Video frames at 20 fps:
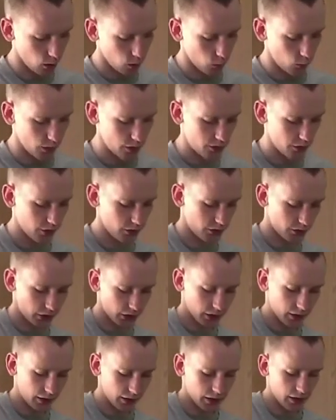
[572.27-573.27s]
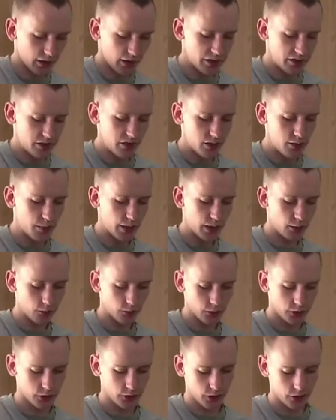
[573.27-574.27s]
which is kind of like an ID
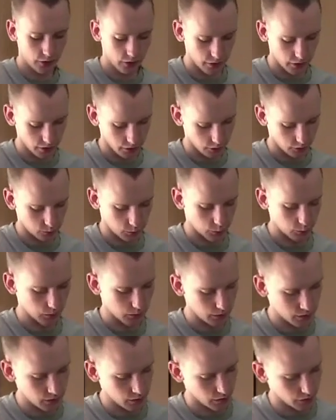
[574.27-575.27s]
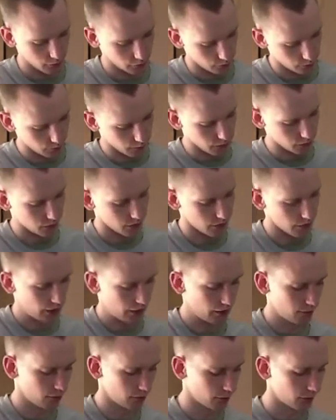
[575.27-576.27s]
pouch. There's probably enough space in
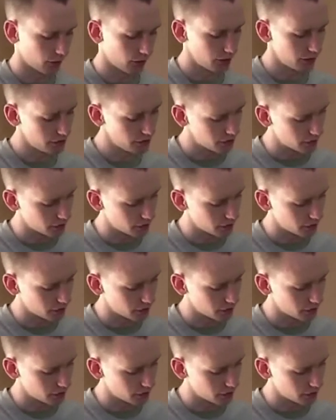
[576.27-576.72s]
there for an ID